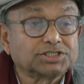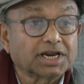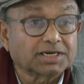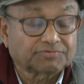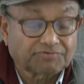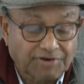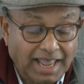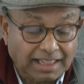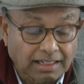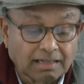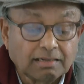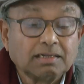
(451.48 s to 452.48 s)
rate
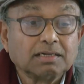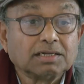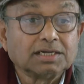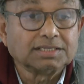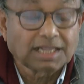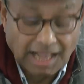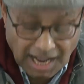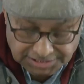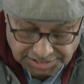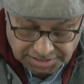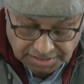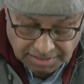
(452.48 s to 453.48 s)
fell in the
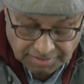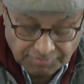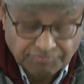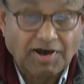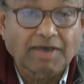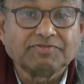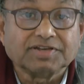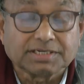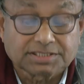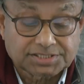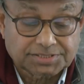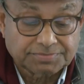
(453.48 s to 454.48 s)
last 5
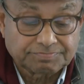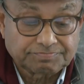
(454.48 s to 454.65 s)
years.